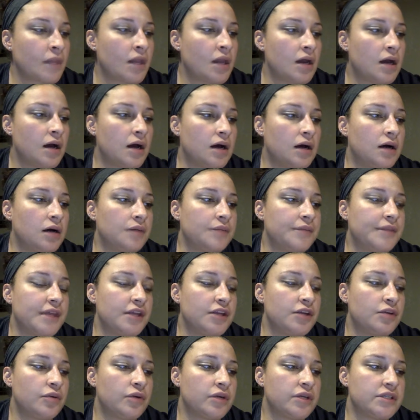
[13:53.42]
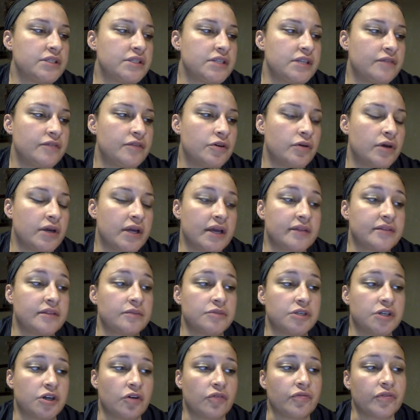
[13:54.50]
Then you want to see if you can get them to
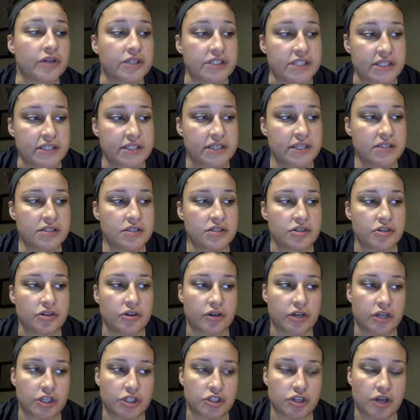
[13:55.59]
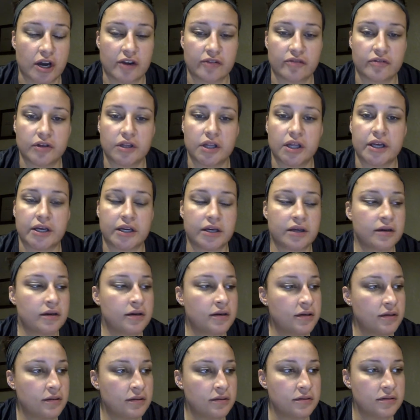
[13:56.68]
go for distance. So you're going to try for like
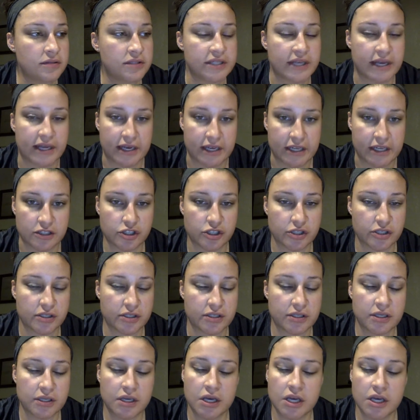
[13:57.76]
10 inches.